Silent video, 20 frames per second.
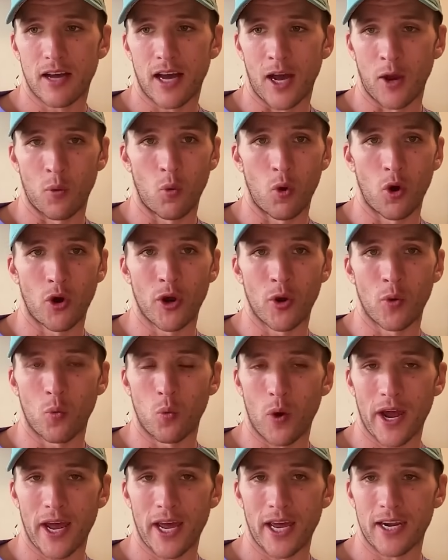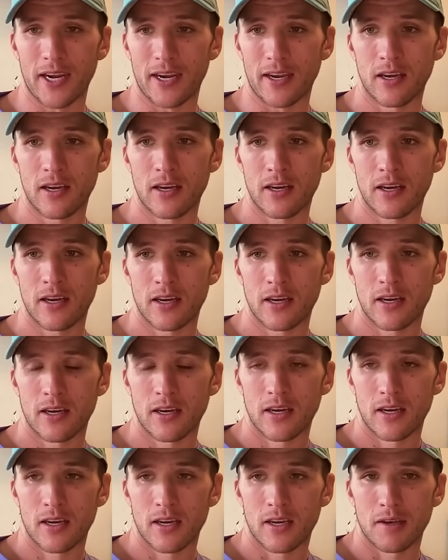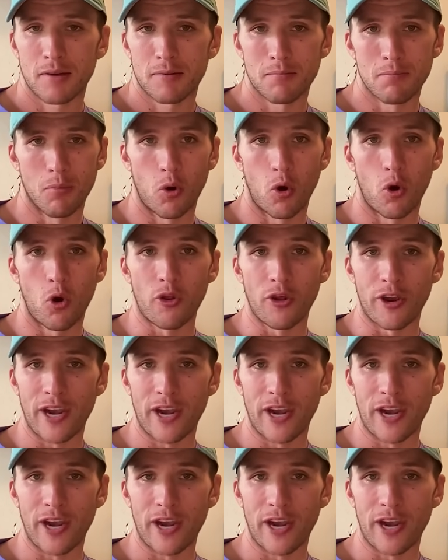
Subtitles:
I want to win more